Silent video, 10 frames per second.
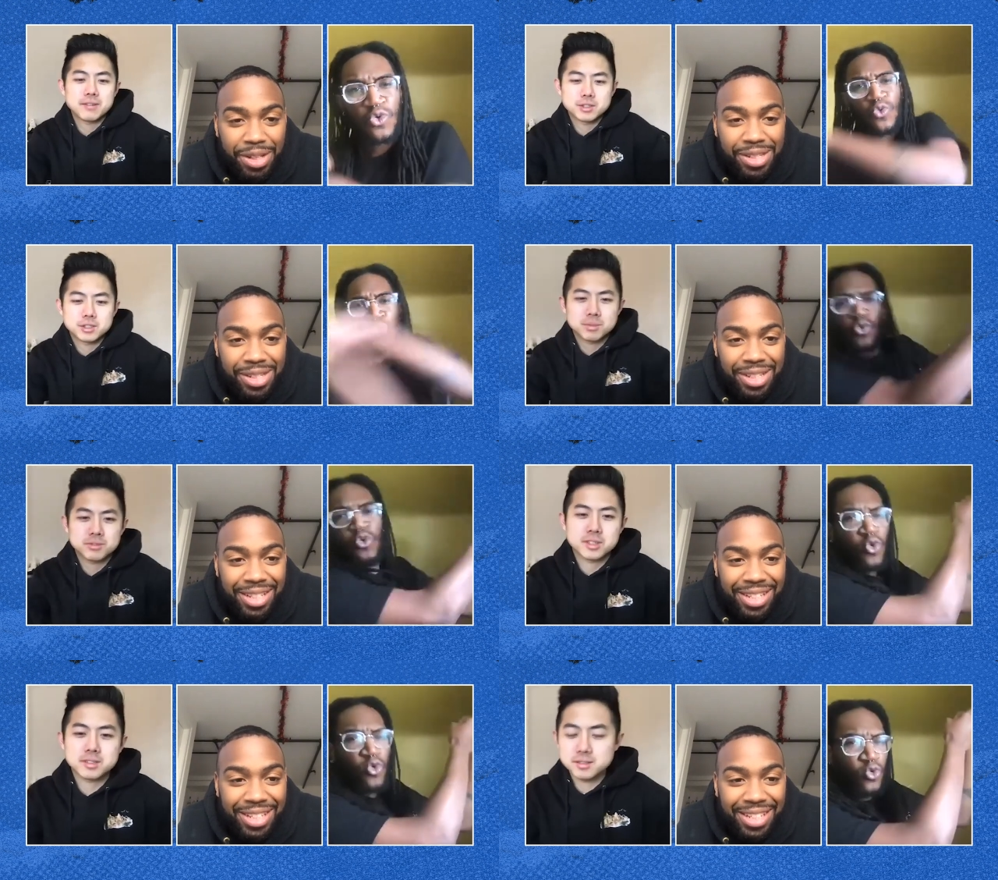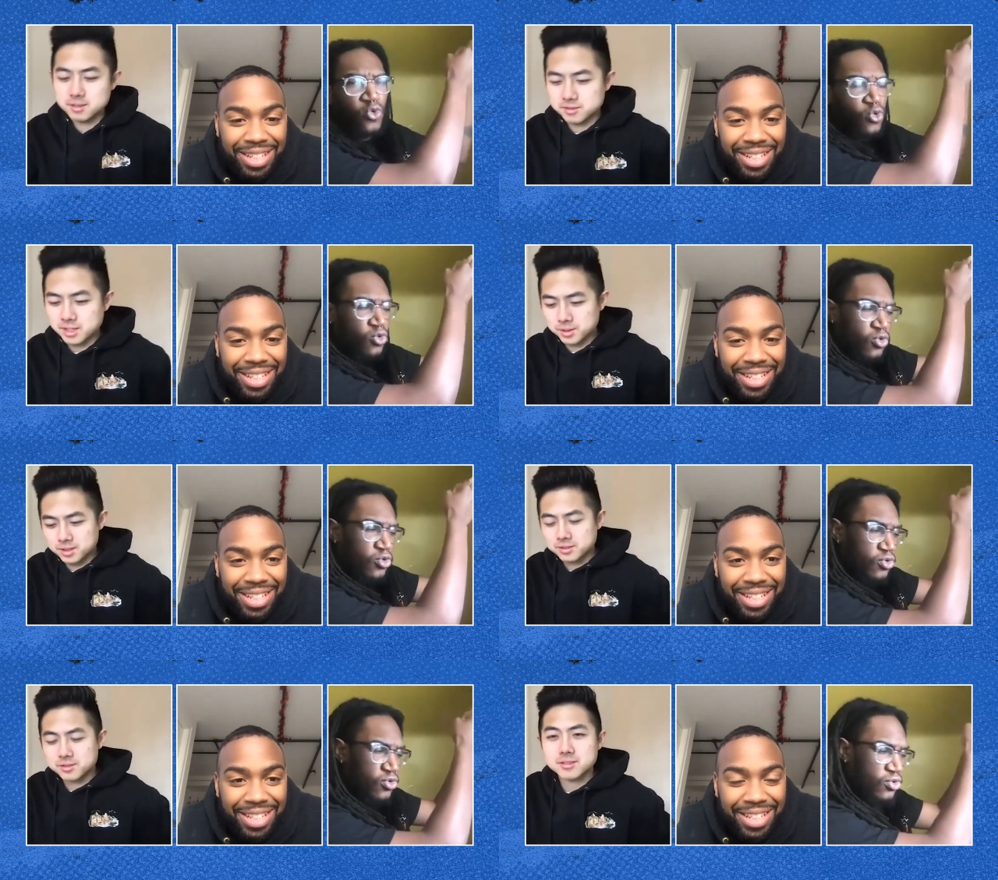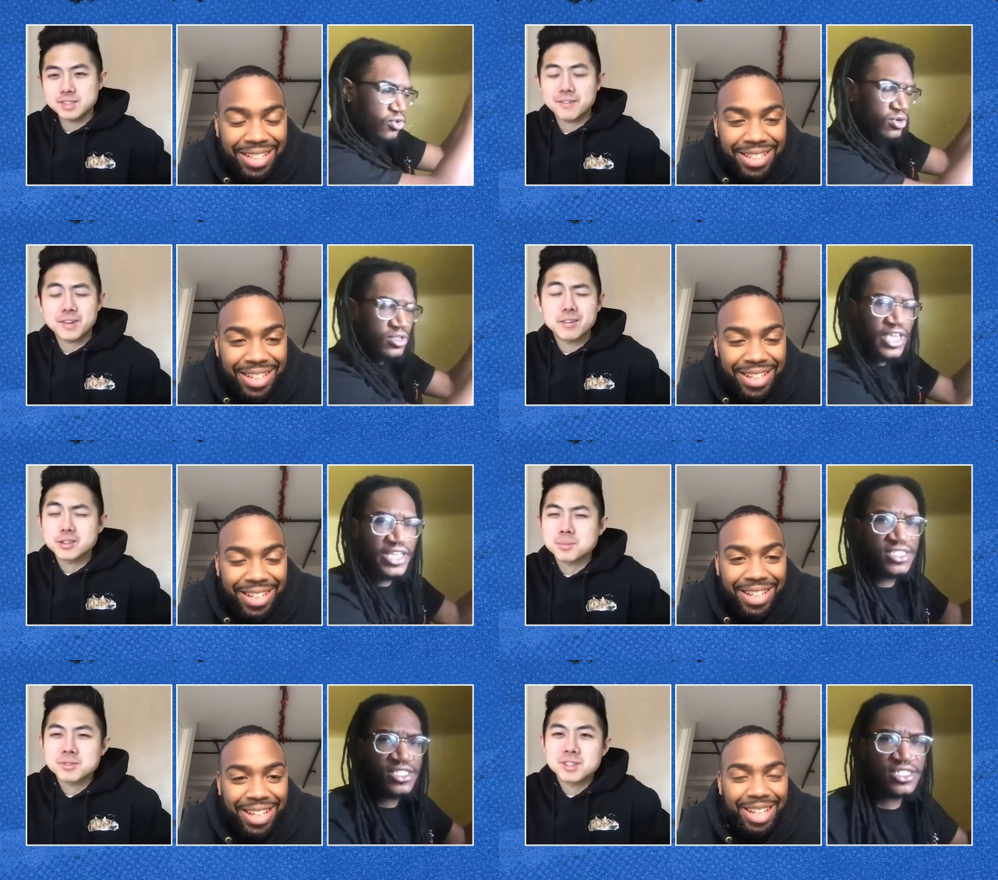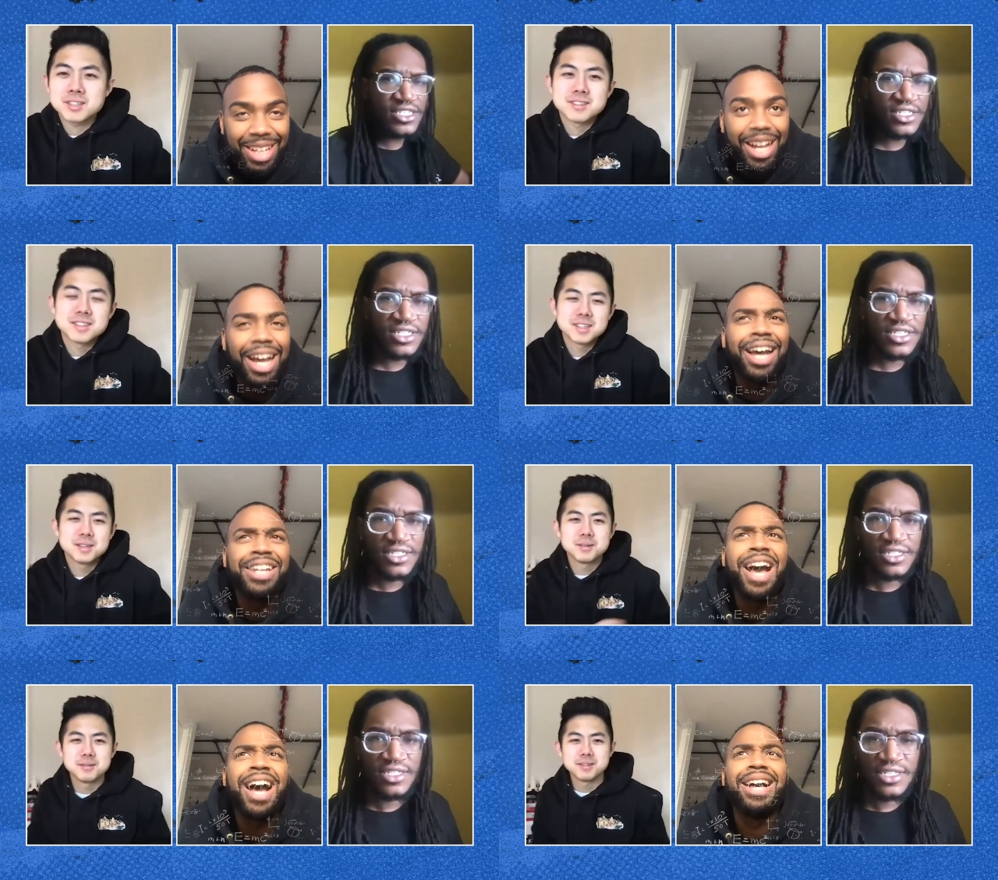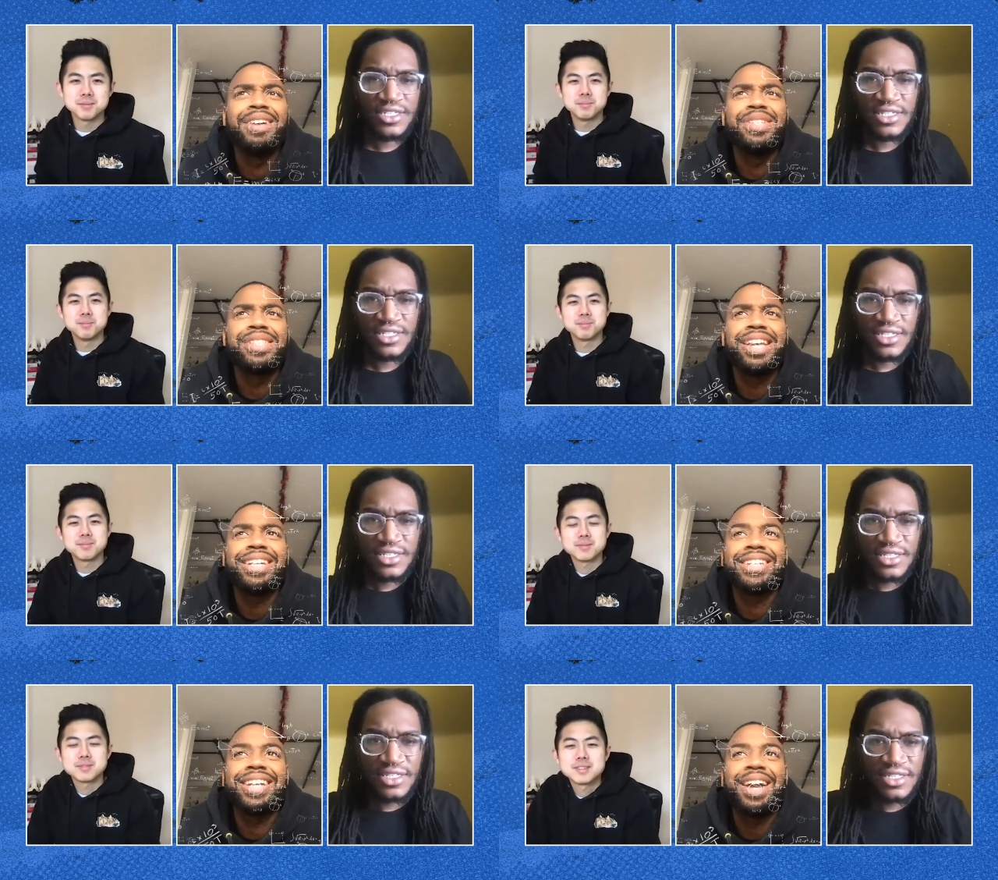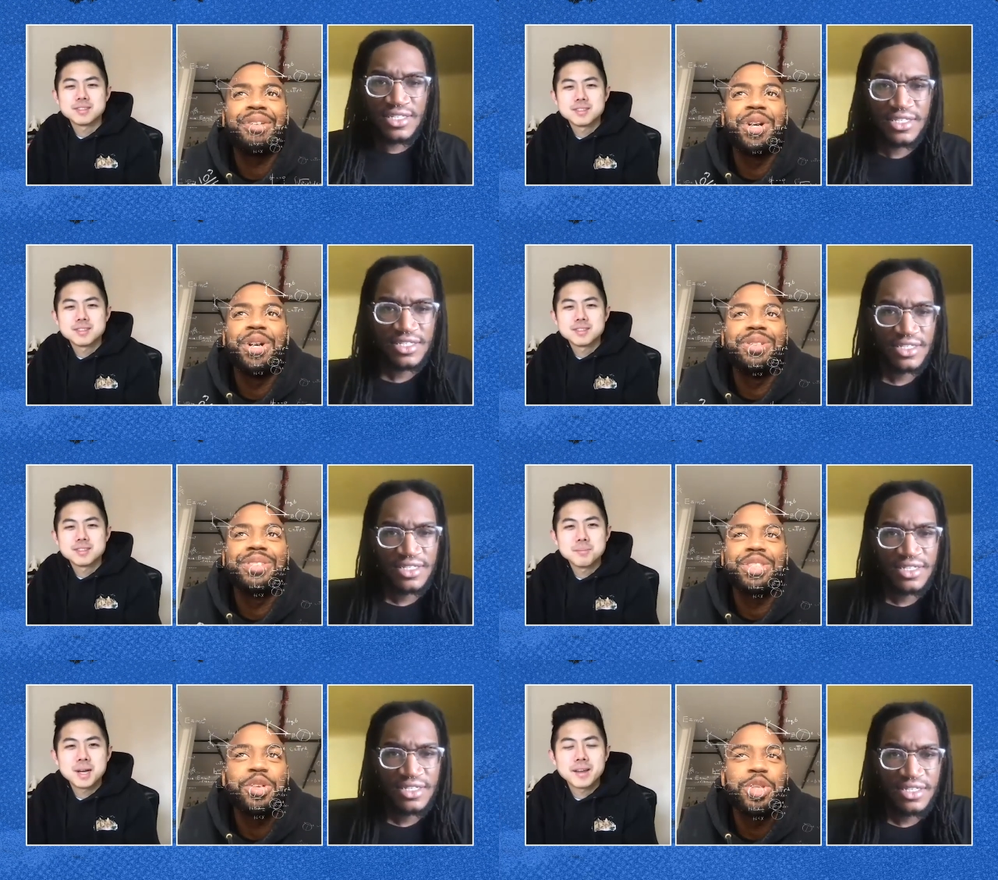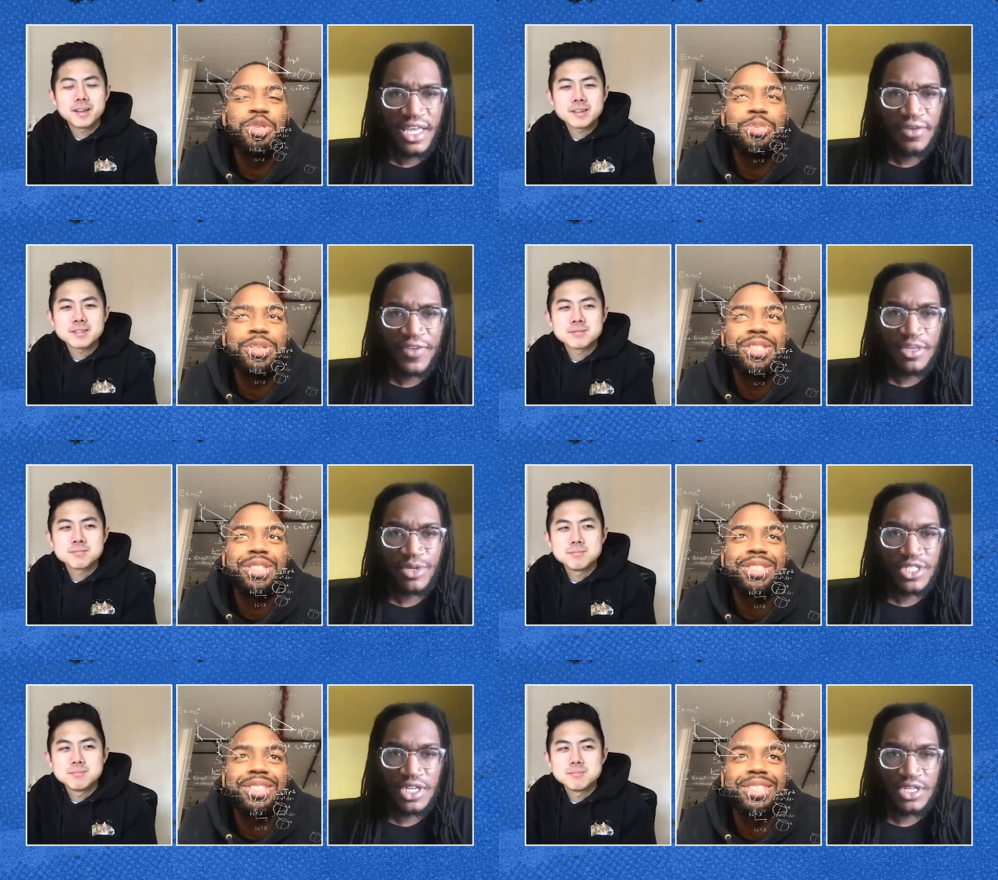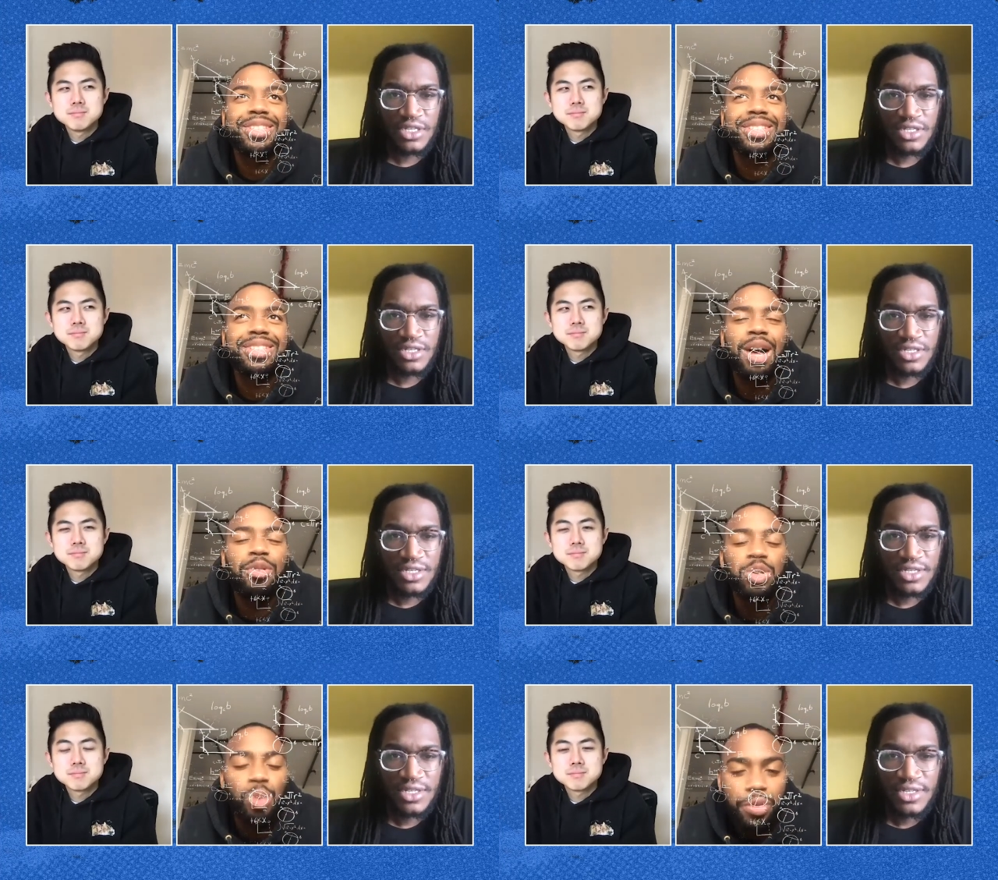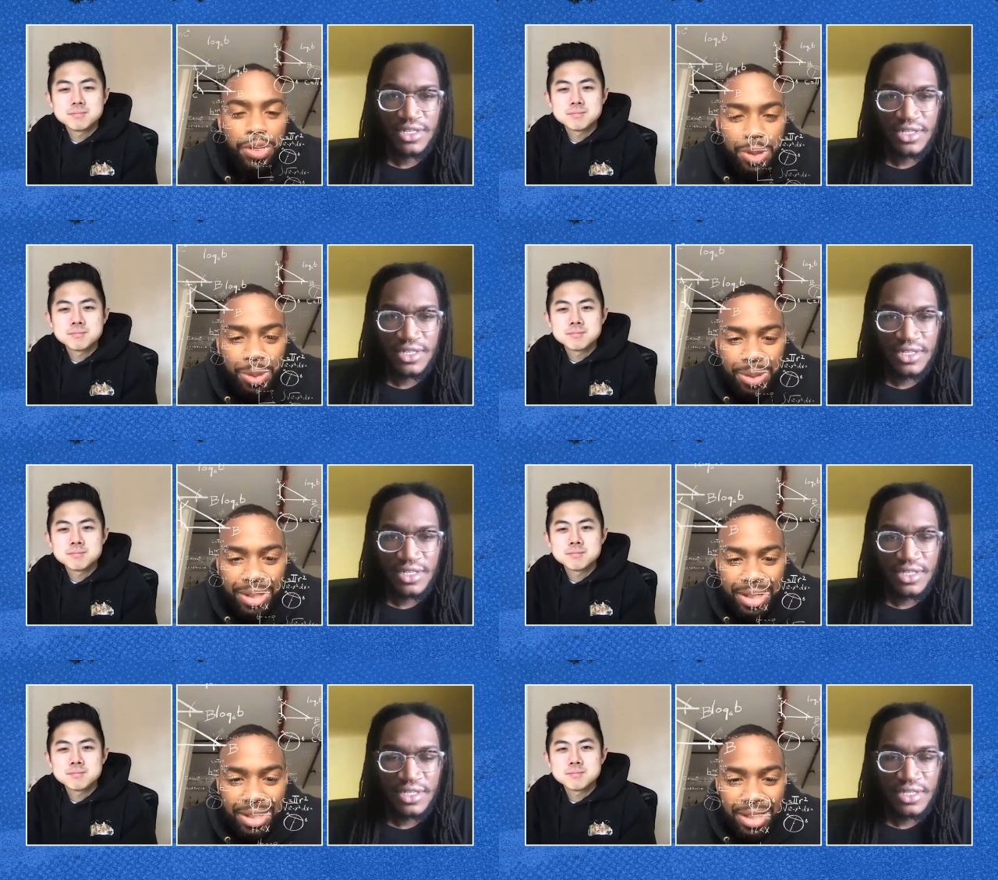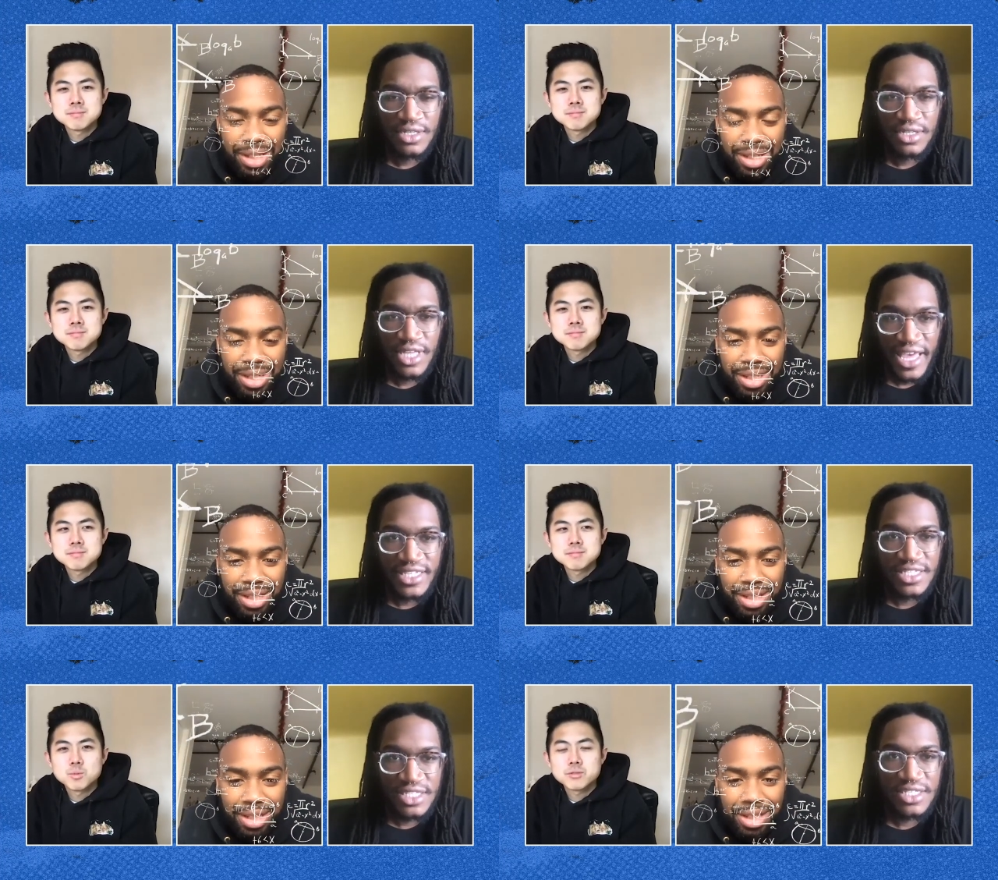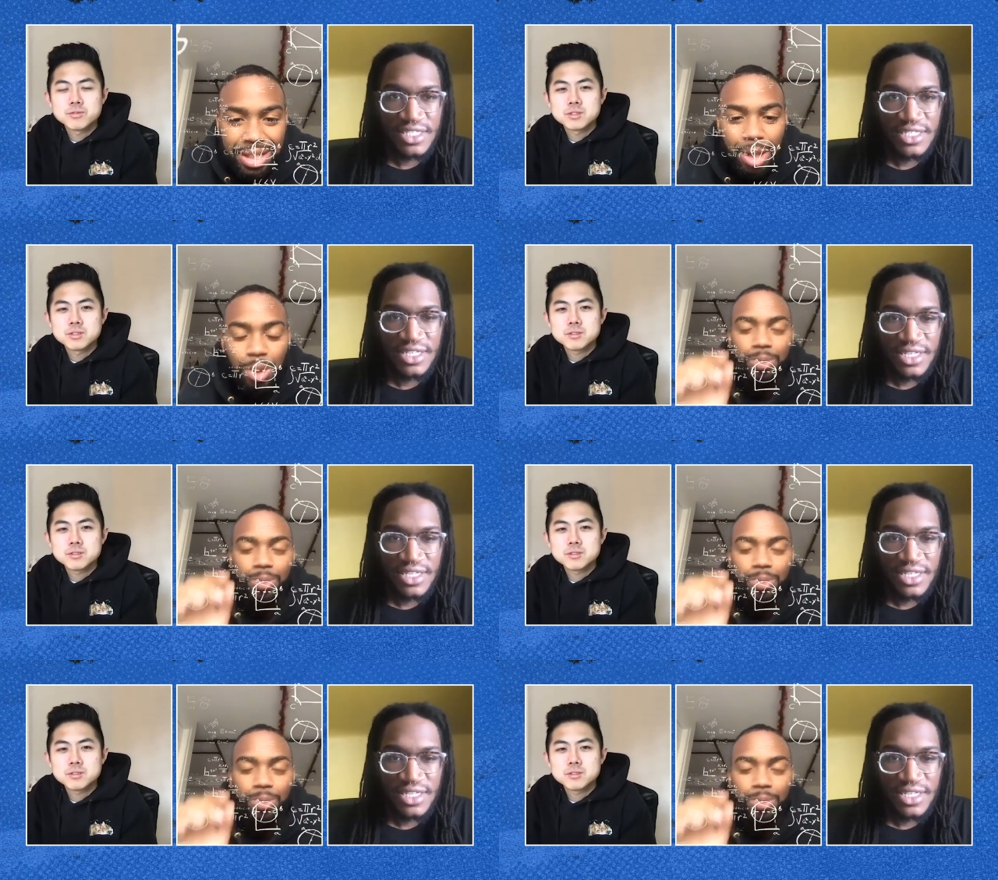Speaker 1: is. is. that what it is? Not five. Yes.
Speaker 2: Uh, nah, it's like I don't know. Thirty. fifty percent. Nah, we one for two. Yes. Like